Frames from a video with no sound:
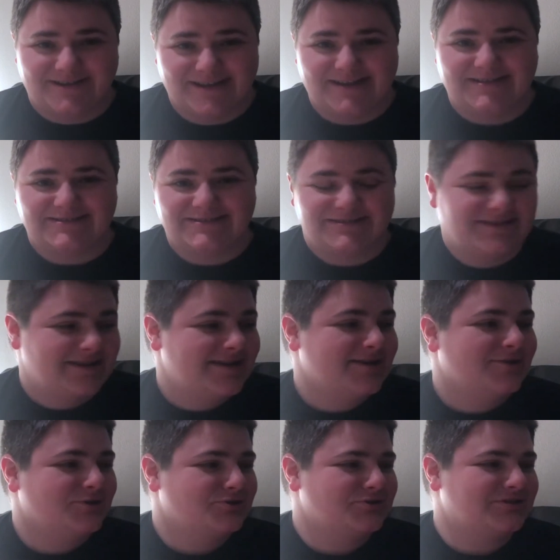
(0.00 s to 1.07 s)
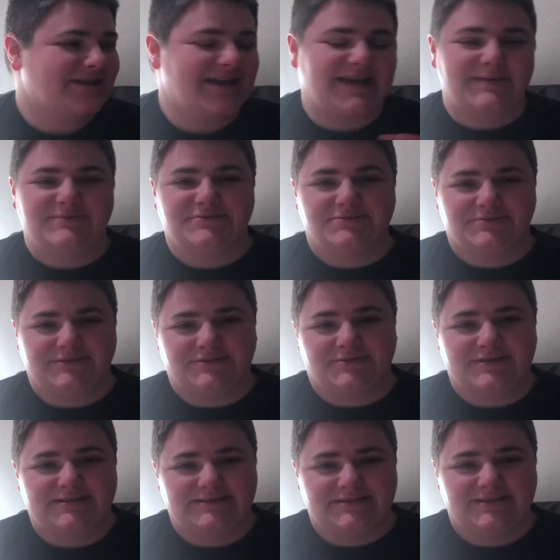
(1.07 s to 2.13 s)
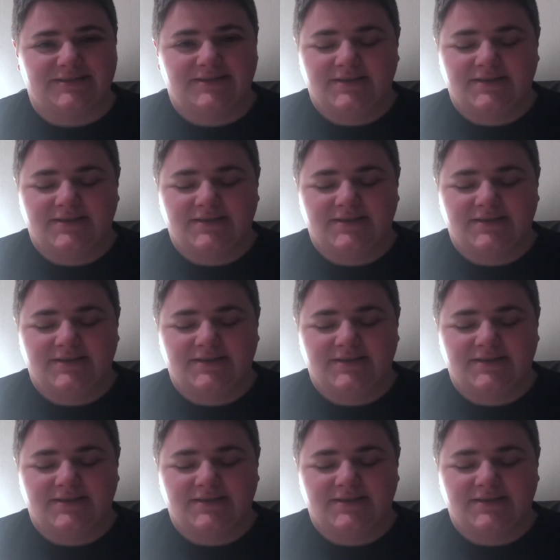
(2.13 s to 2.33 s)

guys. Just absolutely crazy.